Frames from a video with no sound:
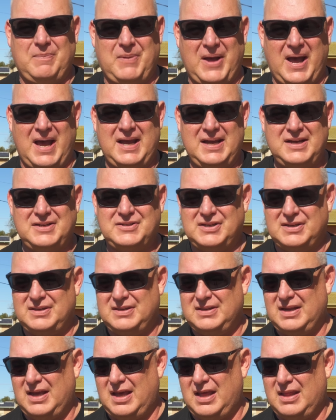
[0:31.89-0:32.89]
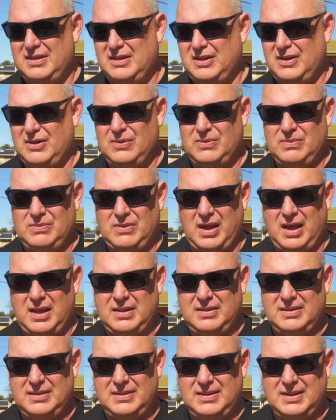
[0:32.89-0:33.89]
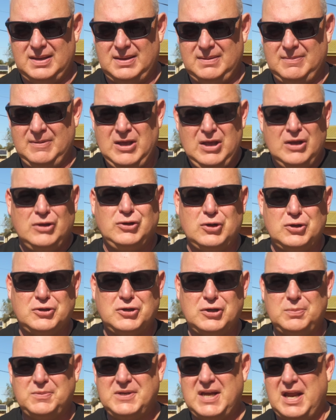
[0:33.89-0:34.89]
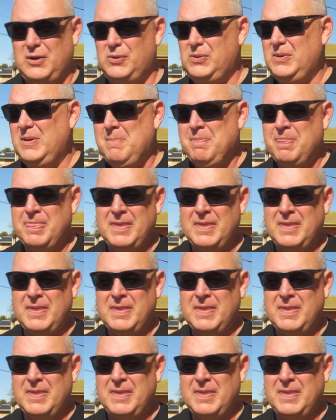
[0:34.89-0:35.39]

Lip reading: page and the YouTube channel,